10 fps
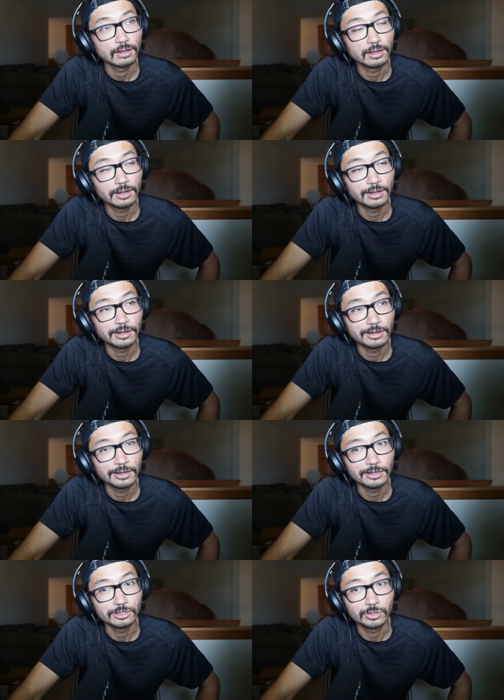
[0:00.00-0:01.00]

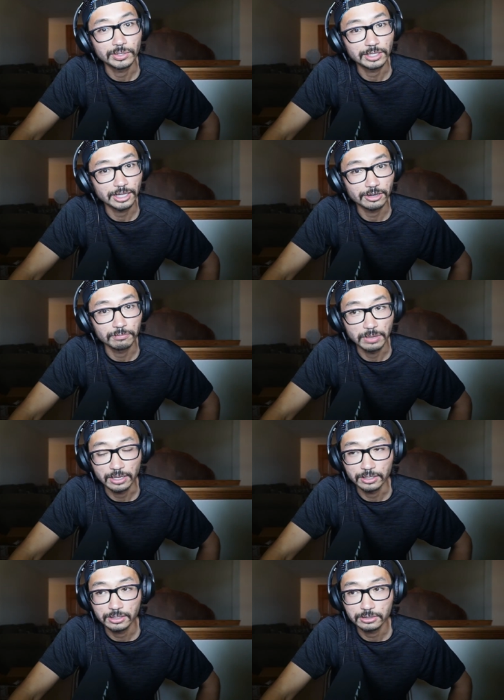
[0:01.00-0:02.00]
doing a lot of
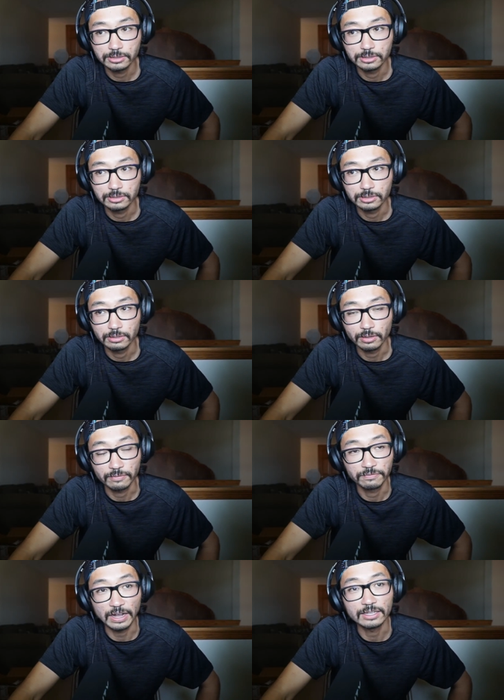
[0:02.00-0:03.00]
maintenance, like
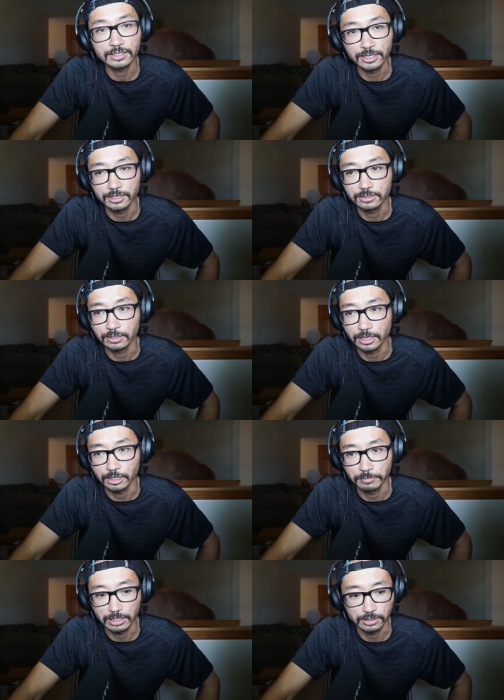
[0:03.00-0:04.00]
finally getting to a lot of
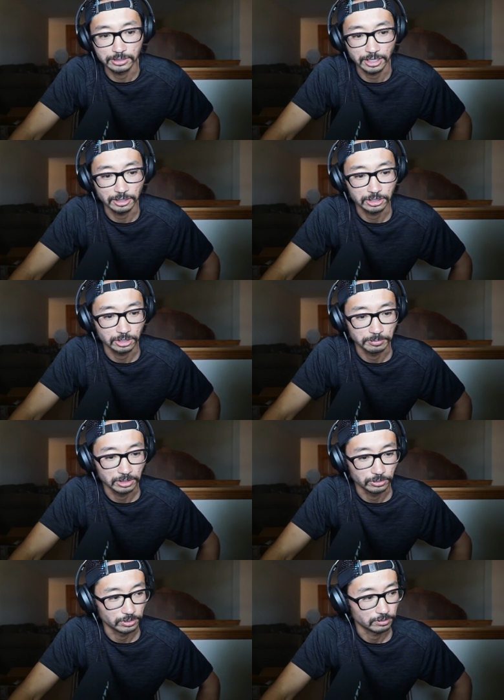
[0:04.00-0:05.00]
the maintenance that I should have been
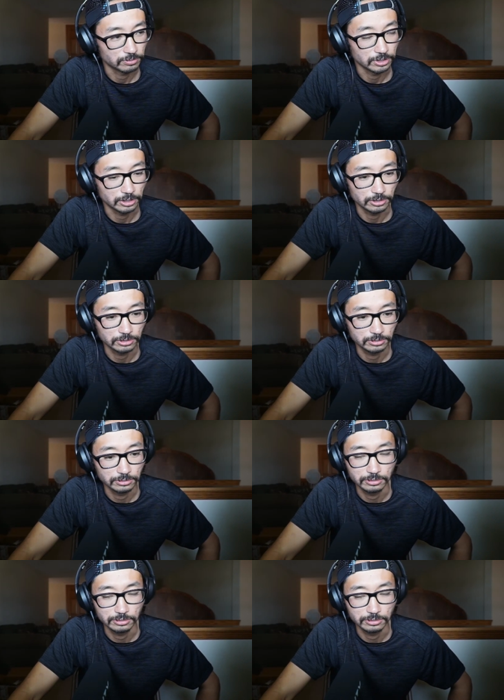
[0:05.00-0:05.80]
doing for years.